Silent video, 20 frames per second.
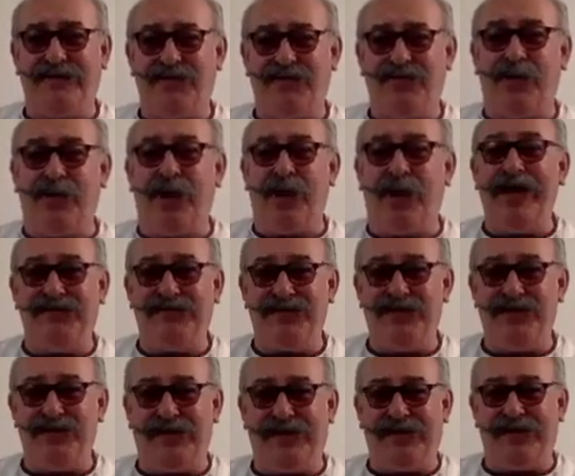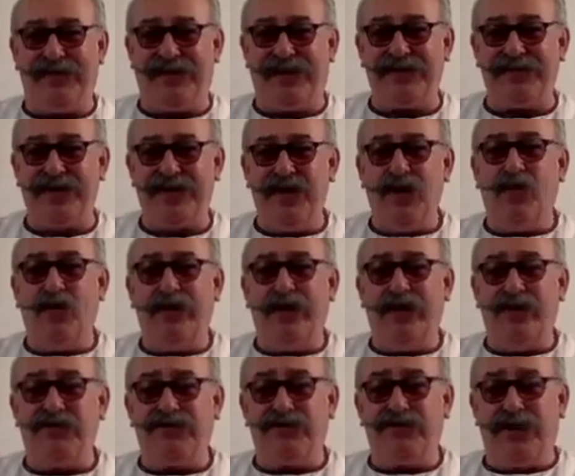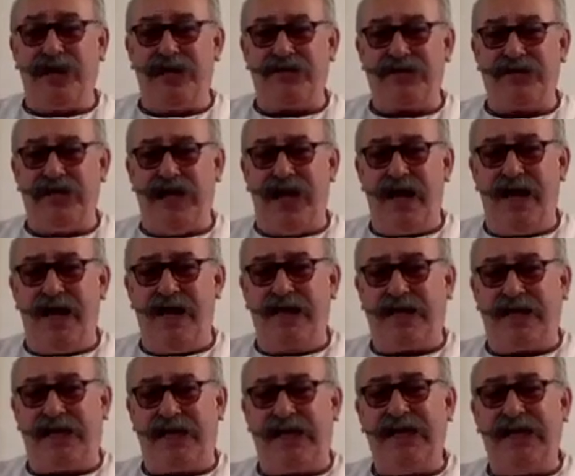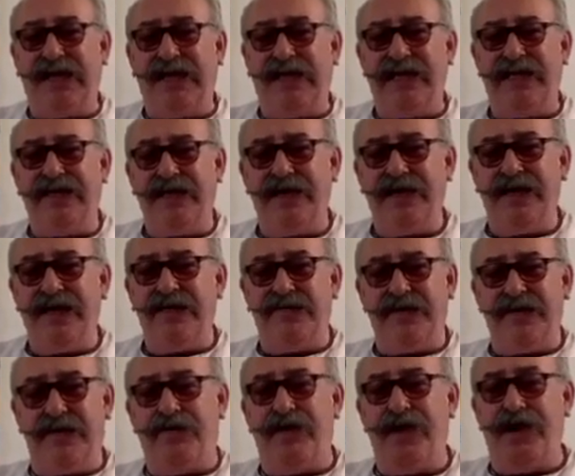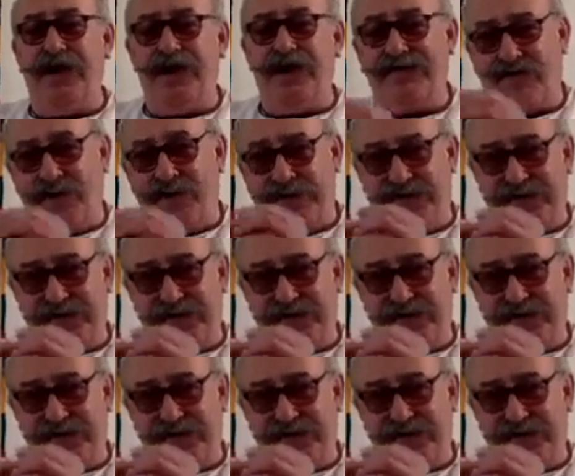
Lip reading: ways of doing things. We used to actually clean the brass with